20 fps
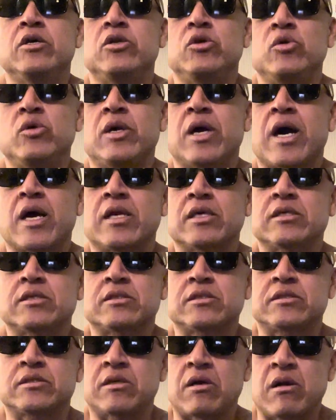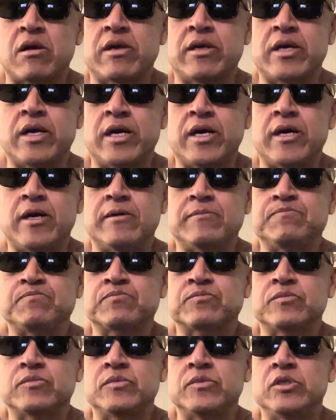You gotta start,
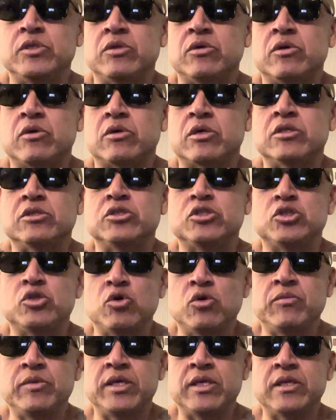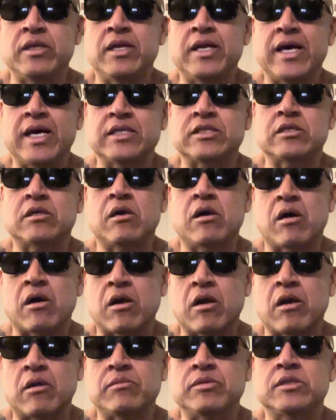consuming less
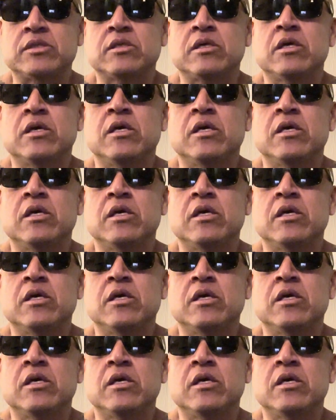carbs,